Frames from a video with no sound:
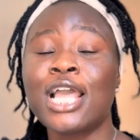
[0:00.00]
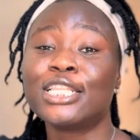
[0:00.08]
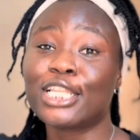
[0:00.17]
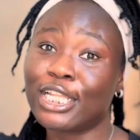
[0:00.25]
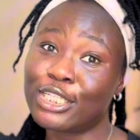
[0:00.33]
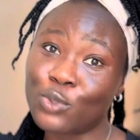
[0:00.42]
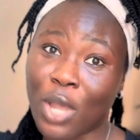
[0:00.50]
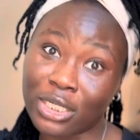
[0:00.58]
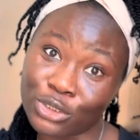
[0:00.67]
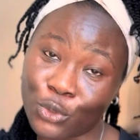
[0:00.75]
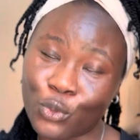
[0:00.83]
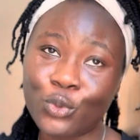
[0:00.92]
the little
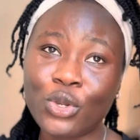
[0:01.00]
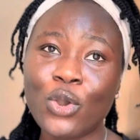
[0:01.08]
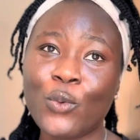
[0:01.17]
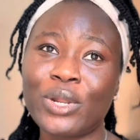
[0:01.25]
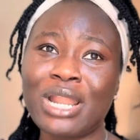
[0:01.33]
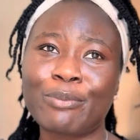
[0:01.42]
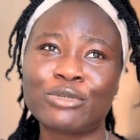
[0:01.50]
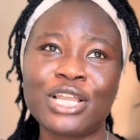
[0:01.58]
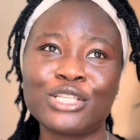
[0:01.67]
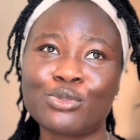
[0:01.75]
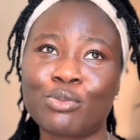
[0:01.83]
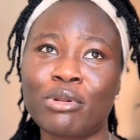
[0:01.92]
I know, when I'm
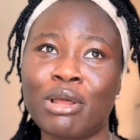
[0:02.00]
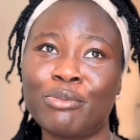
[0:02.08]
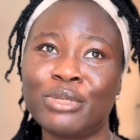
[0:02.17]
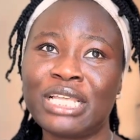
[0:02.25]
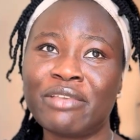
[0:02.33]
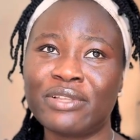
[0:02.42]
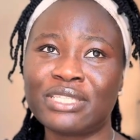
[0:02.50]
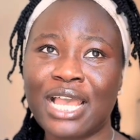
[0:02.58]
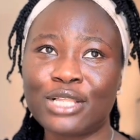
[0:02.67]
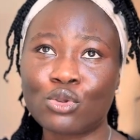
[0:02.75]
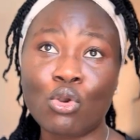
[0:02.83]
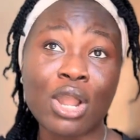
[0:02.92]
trying to probably give a
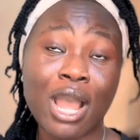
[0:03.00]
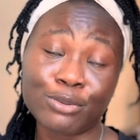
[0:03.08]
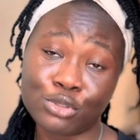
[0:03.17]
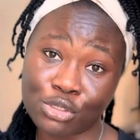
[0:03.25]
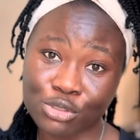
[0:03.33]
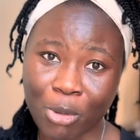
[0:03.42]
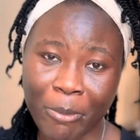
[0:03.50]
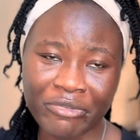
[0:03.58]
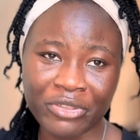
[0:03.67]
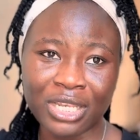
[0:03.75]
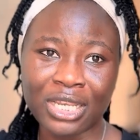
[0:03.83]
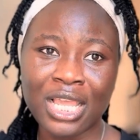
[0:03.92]
title or caption
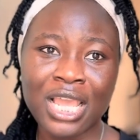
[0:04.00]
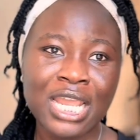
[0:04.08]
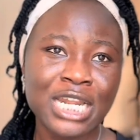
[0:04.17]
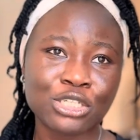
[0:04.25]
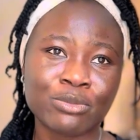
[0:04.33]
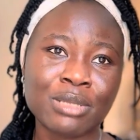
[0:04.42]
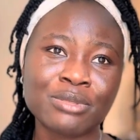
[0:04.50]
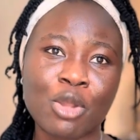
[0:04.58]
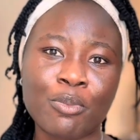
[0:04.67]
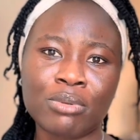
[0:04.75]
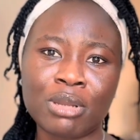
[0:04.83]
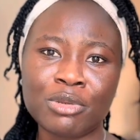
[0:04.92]
something, sometimes
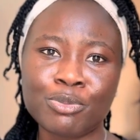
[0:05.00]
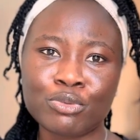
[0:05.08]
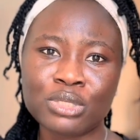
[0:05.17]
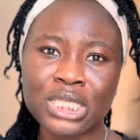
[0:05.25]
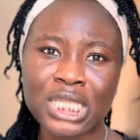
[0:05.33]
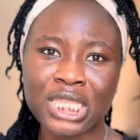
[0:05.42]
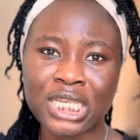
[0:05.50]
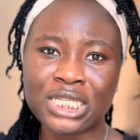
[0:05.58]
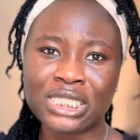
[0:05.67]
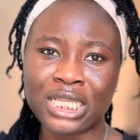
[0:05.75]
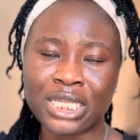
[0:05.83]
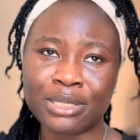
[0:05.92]
I'll probably put
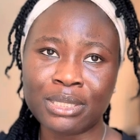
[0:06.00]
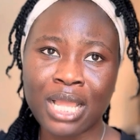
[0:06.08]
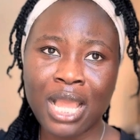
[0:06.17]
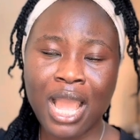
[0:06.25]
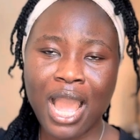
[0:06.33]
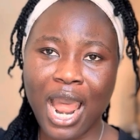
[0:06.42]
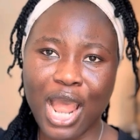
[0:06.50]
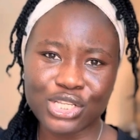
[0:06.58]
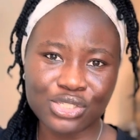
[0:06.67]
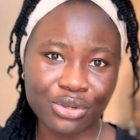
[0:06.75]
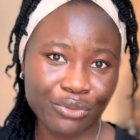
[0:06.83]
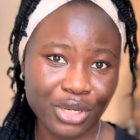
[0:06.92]
things in
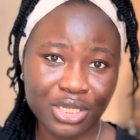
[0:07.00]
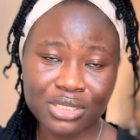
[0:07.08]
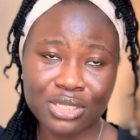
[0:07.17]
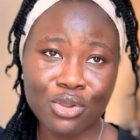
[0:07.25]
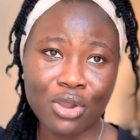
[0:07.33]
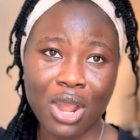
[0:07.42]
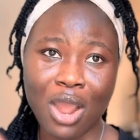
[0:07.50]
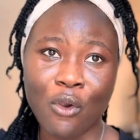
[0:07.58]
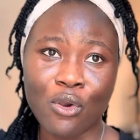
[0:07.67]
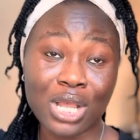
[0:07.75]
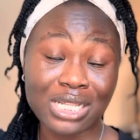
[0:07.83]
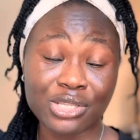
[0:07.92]
asterisk,
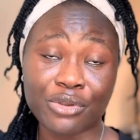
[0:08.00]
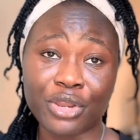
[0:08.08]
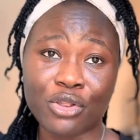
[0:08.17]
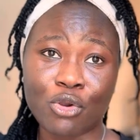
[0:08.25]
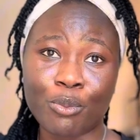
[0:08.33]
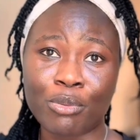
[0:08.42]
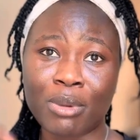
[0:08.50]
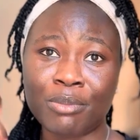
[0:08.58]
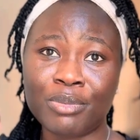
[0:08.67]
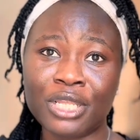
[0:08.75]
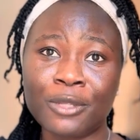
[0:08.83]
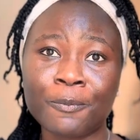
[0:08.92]
or
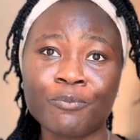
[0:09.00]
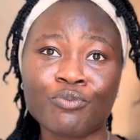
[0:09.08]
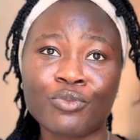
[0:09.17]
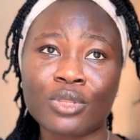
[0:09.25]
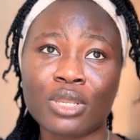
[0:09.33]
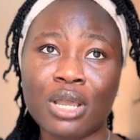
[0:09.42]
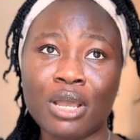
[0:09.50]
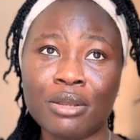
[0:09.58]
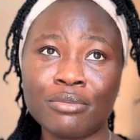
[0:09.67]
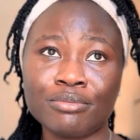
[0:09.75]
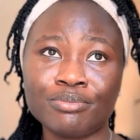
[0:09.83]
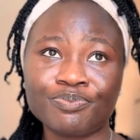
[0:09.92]
probably
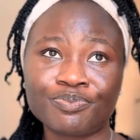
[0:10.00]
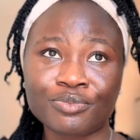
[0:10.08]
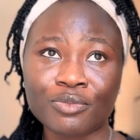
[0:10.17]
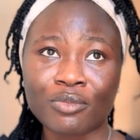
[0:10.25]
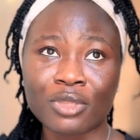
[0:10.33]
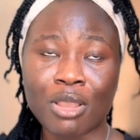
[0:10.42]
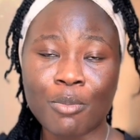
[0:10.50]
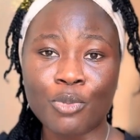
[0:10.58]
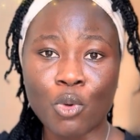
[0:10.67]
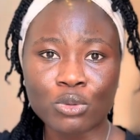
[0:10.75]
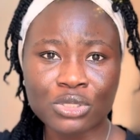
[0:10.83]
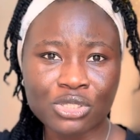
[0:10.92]
um
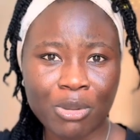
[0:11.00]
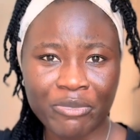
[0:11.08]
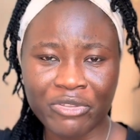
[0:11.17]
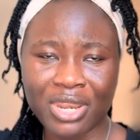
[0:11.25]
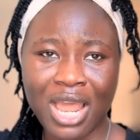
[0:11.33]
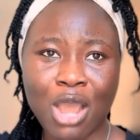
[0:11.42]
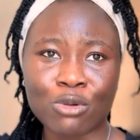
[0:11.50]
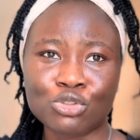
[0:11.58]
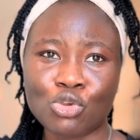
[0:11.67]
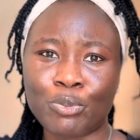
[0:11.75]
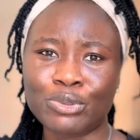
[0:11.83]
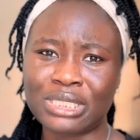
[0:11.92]
bold something
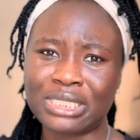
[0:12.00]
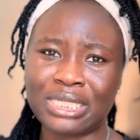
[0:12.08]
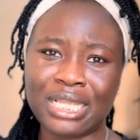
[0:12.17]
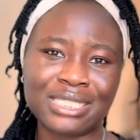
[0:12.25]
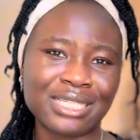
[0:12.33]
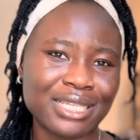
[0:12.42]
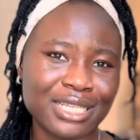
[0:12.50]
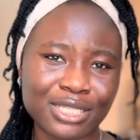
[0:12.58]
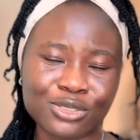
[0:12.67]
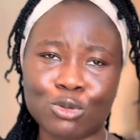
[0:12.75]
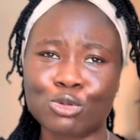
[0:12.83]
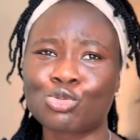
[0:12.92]
out, or put it in
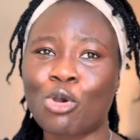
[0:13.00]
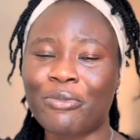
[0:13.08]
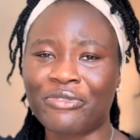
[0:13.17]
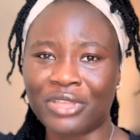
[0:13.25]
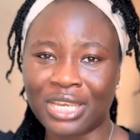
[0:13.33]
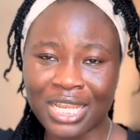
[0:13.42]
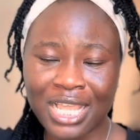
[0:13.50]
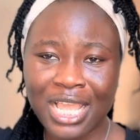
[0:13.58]
italics or something.